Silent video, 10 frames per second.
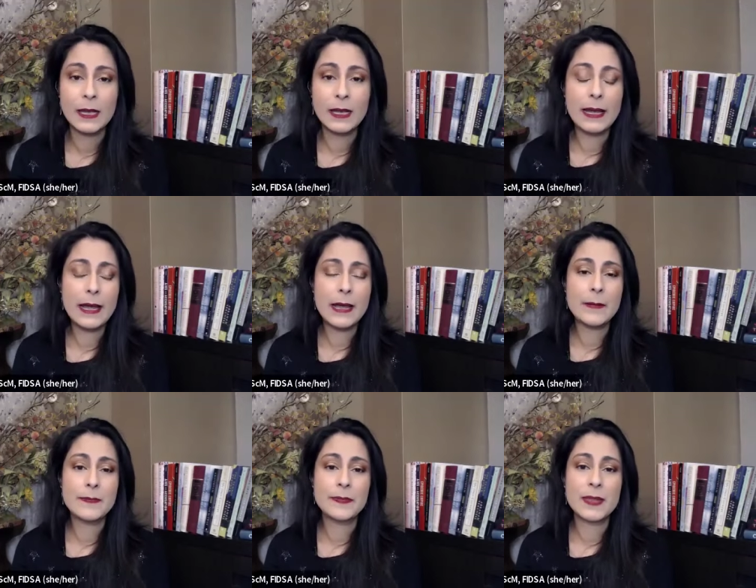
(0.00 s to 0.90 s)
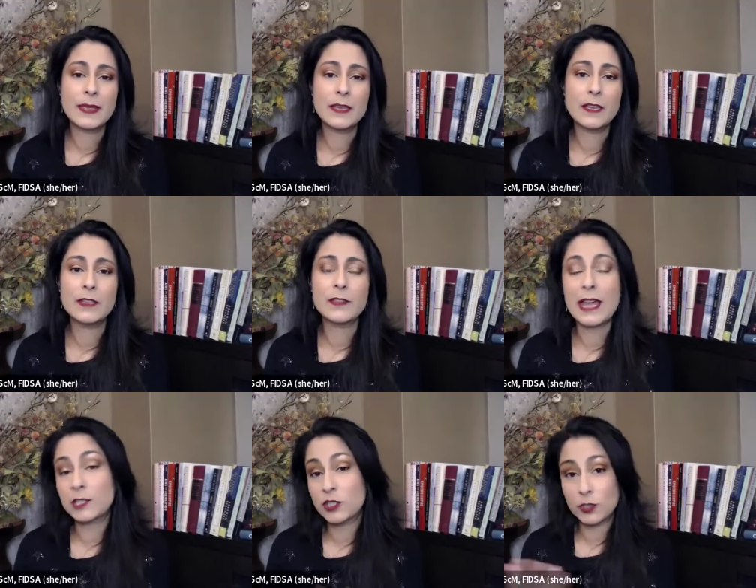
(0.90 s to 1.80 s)
Um,
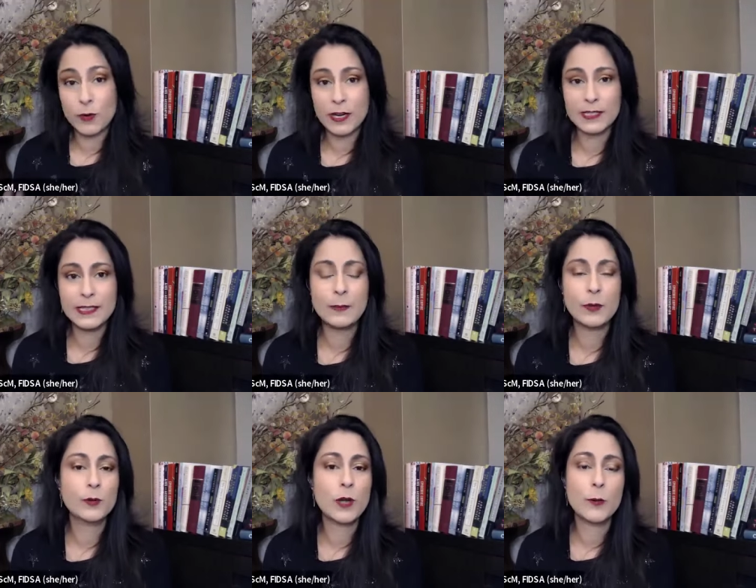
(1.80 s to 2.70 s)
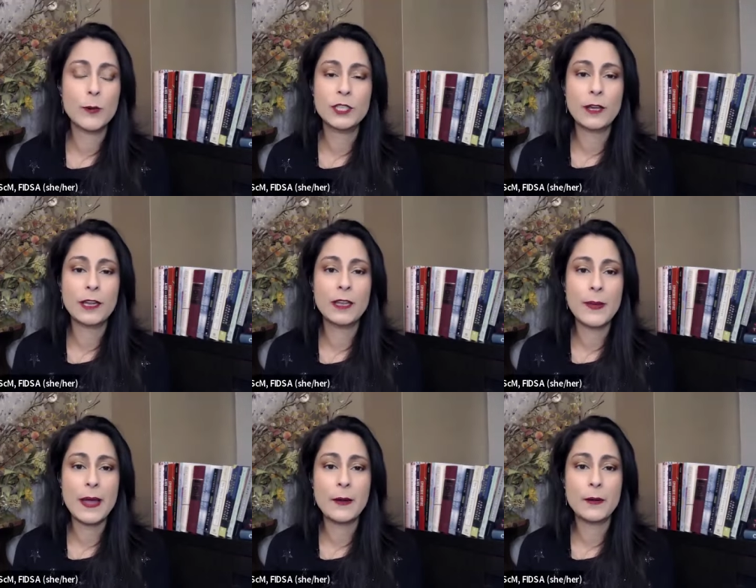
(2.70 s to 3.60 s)
that's just one example. Are we talking
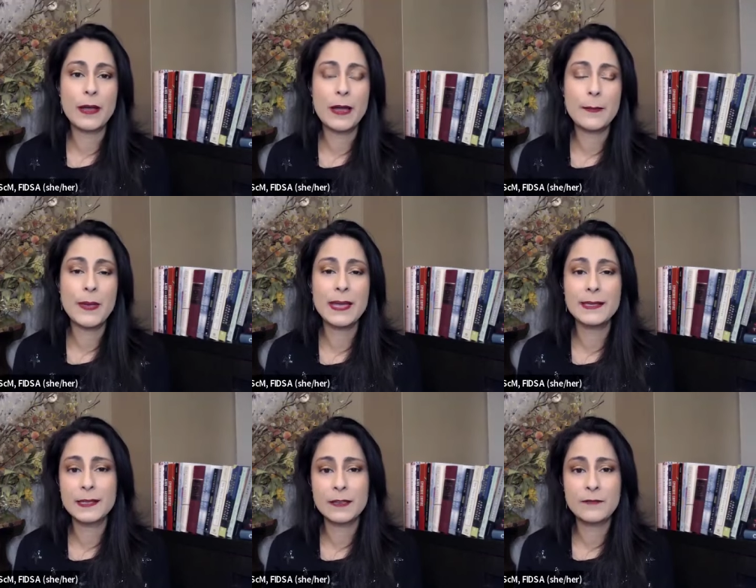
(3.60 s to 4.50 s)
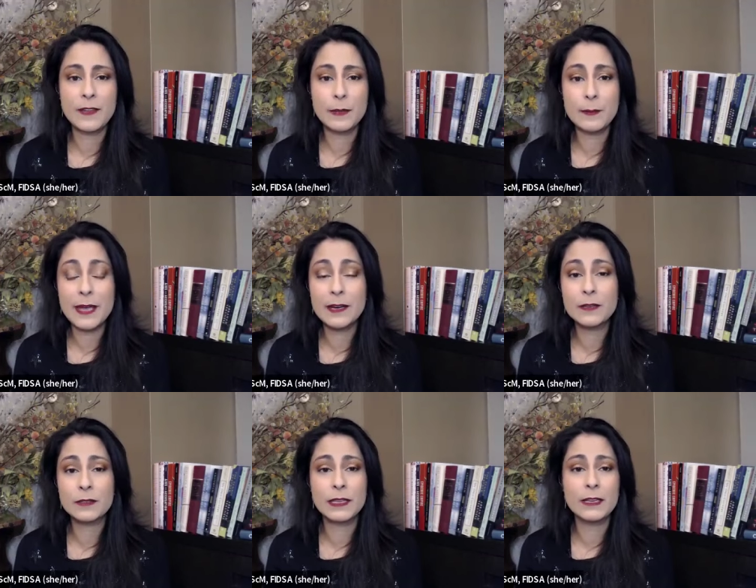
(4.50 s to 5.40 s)
about um, paid sick and family
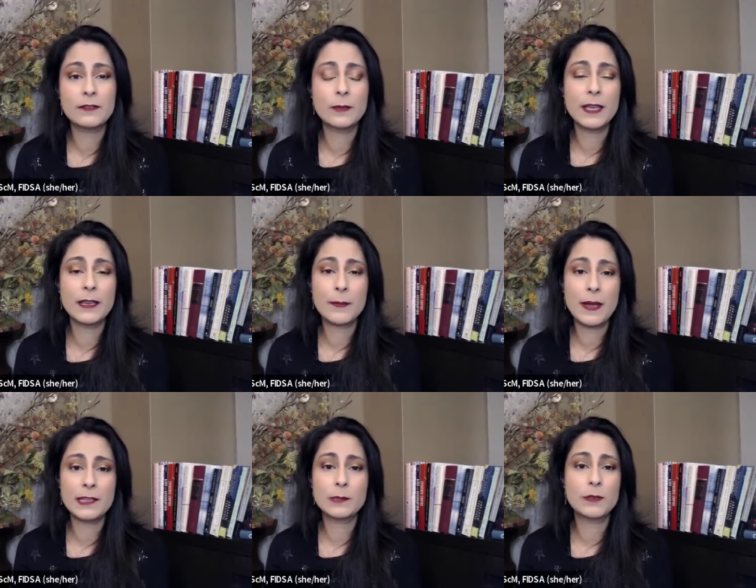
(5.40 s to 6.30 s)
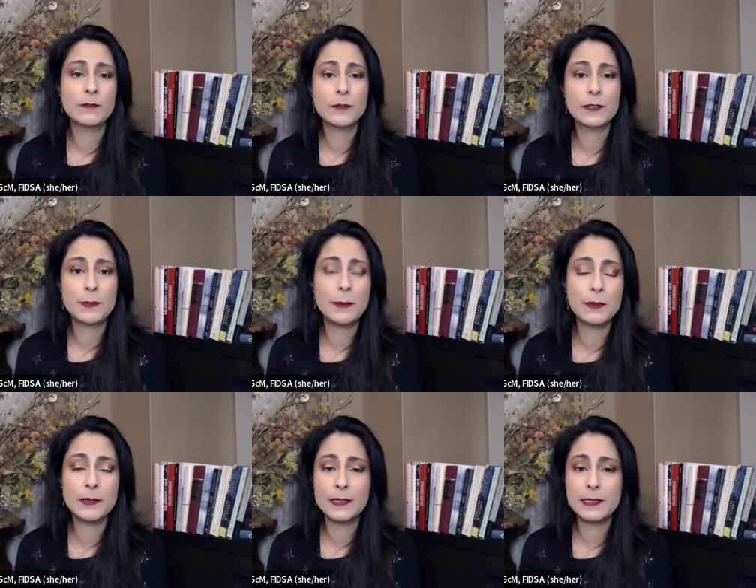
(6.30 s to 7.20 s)
medical leave to make it possible for
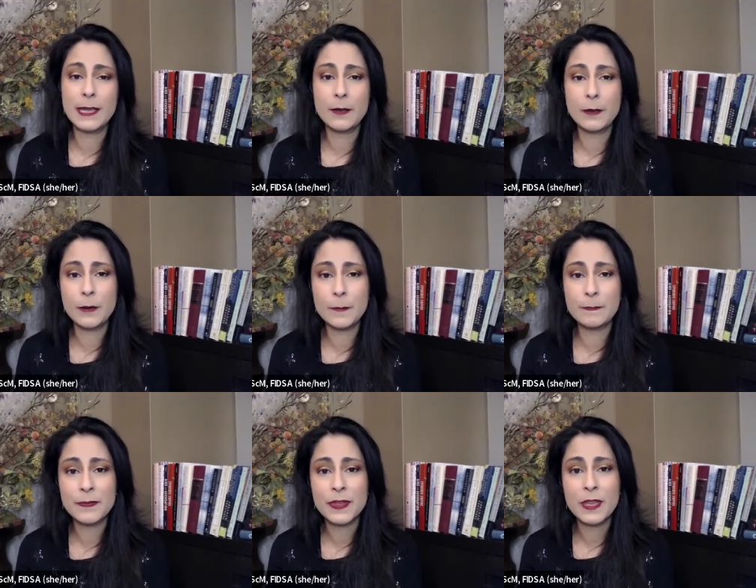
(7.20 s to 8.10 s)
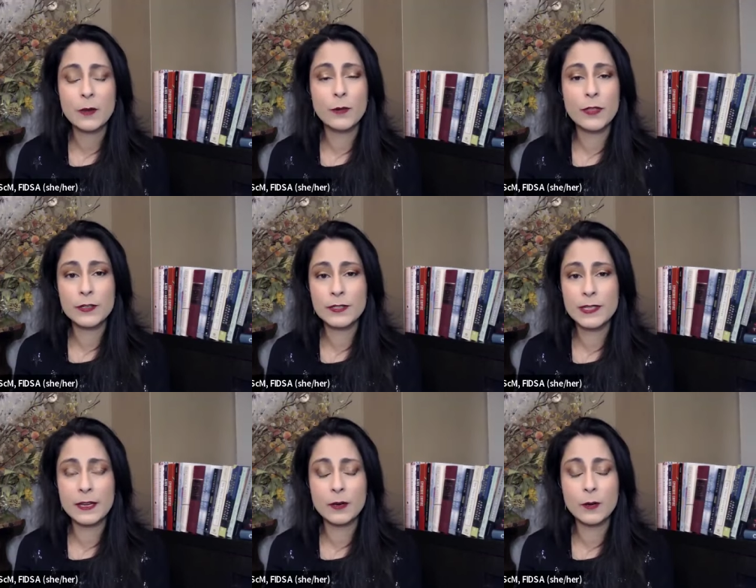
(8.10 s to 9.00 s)
people to stay home when they're
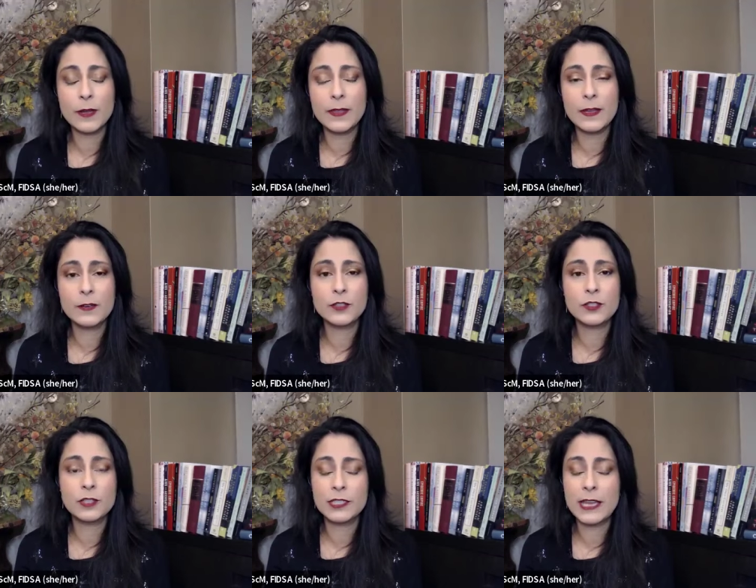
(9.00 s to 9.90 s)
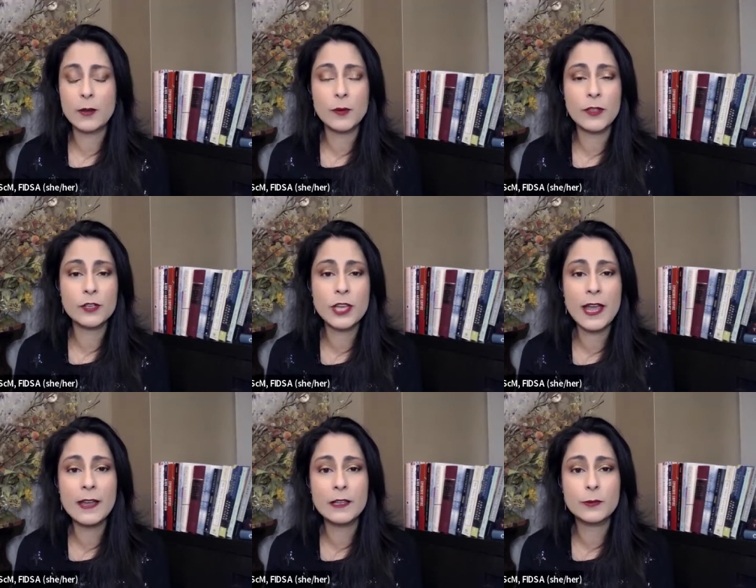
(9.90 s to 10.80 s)
sick or when they're stay home with their
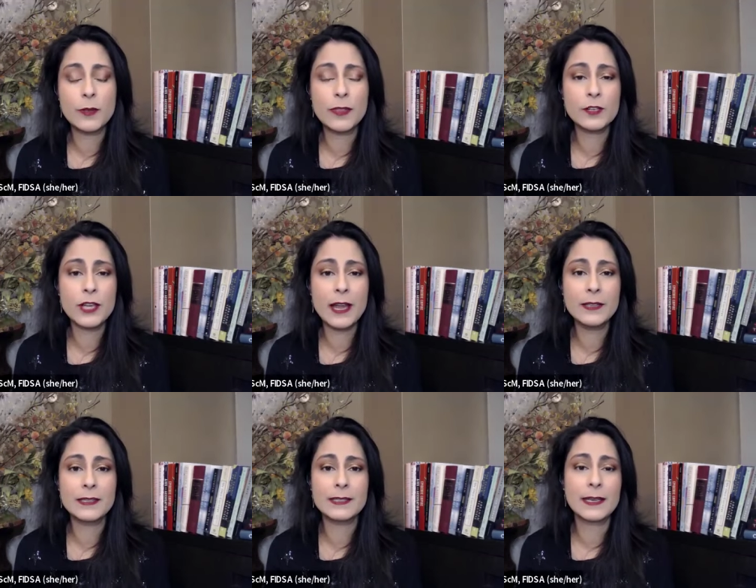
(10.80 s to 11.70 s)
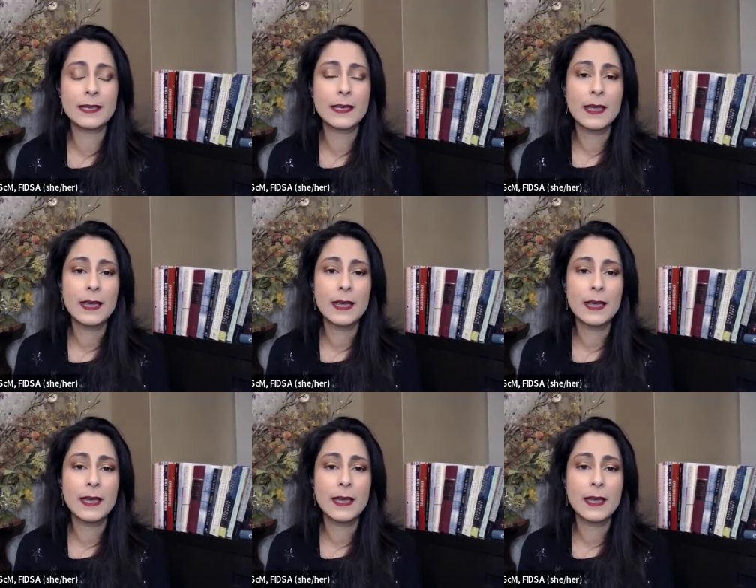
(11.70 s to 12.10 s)
child when their child is sick.